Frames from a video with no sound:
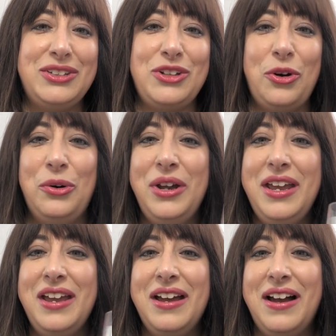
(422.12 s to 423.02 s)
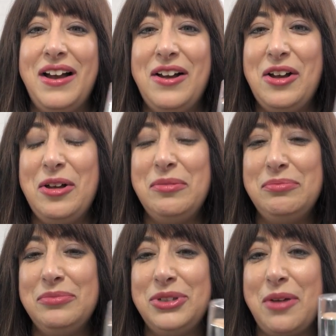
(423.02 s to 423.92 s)
So I'm
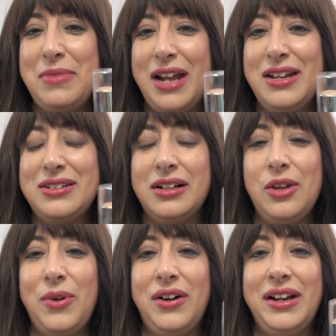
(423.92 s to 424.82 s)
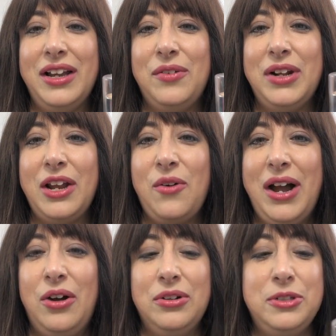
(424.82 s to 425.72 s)
not necessarily wearing it when I go
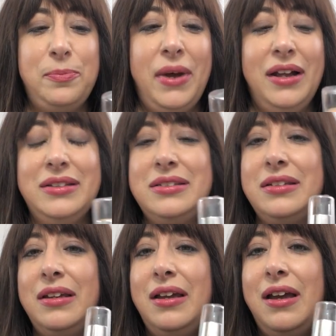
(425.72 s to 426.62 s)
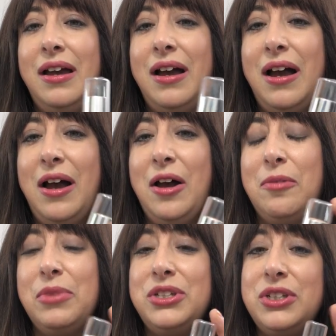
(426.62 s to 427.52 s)
out. But
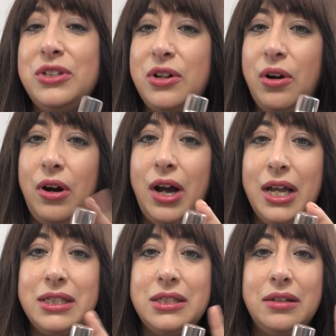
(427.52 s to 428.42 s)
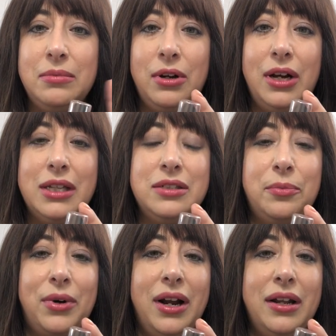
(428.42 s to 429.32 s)
this is an awesome,
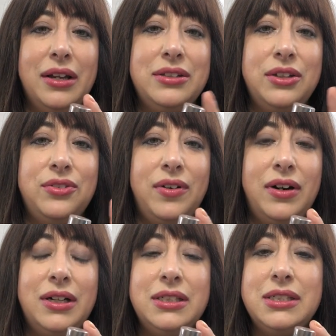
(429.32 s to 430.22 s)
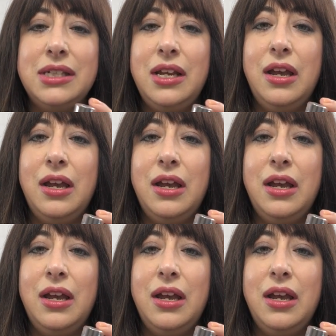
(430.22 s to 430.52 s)
awesome product as far as